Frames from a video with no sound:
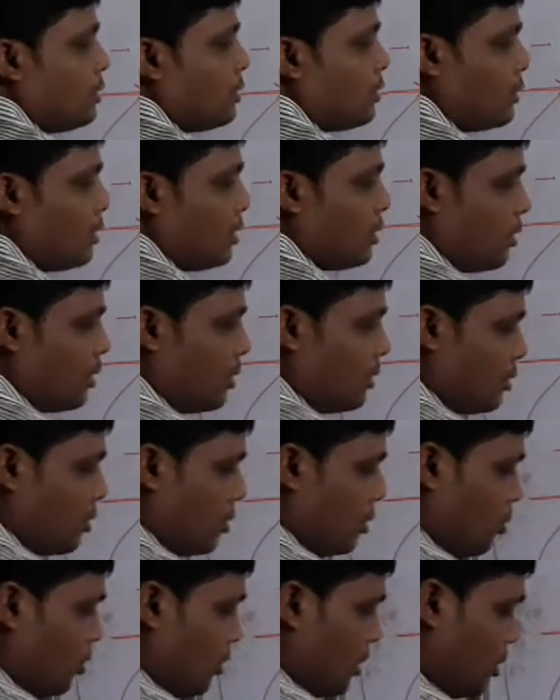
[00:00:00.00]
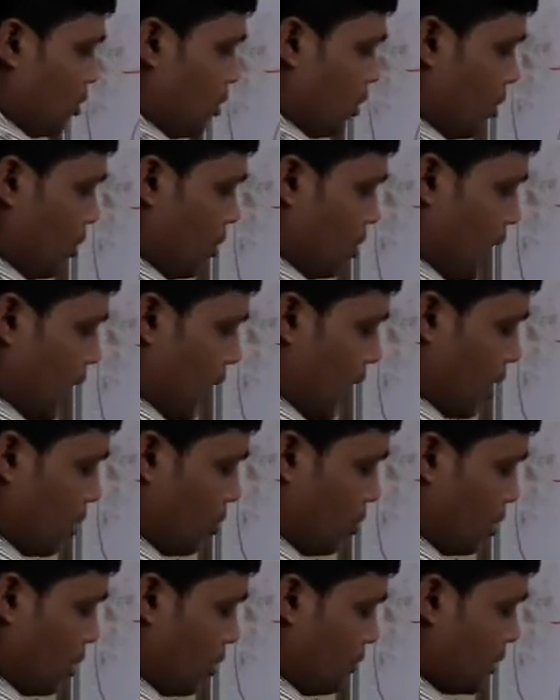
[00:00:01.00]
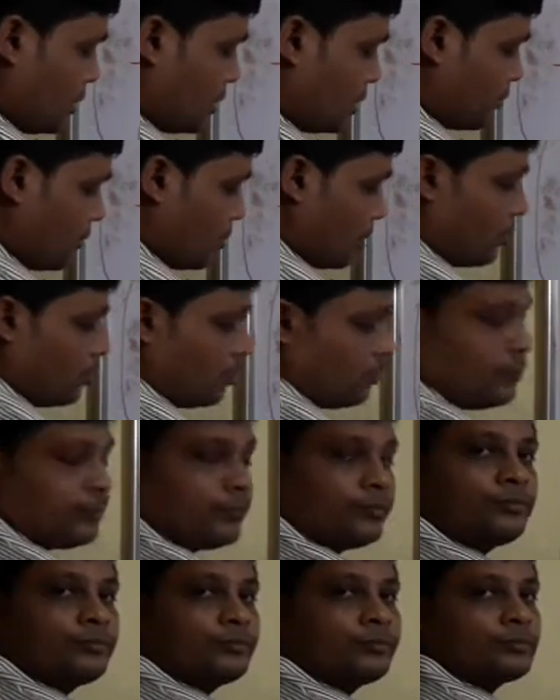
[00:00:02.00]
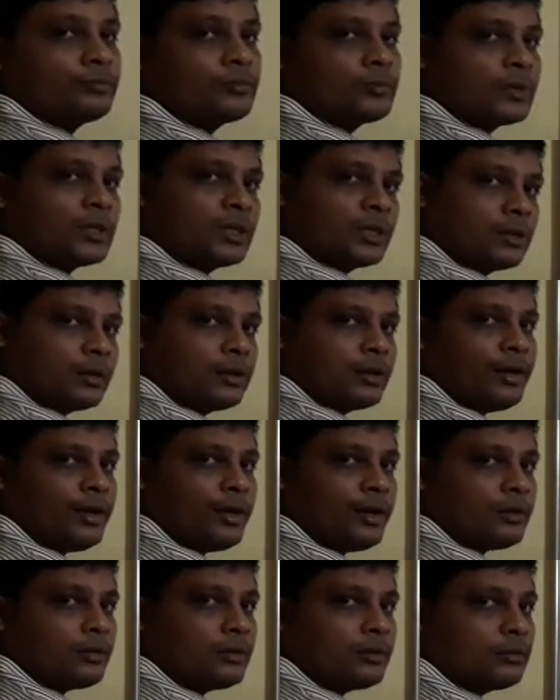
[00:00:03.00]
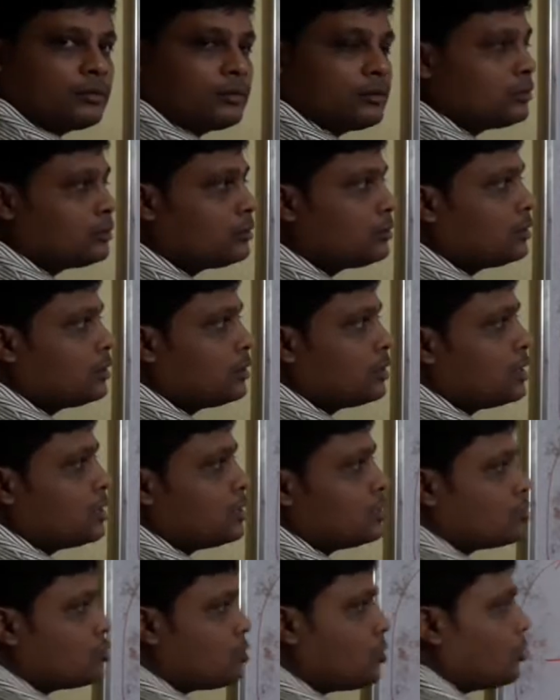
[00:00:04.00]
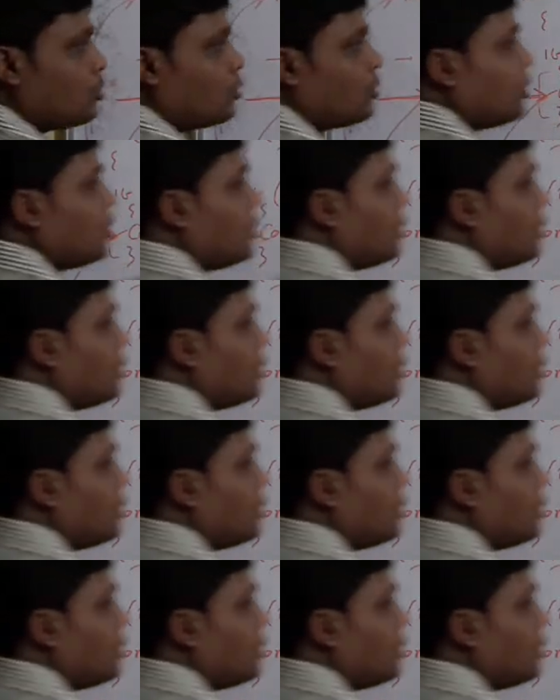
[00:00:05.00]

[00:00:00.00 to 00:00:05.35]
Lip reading: the control will go out of this for loop. Clear? So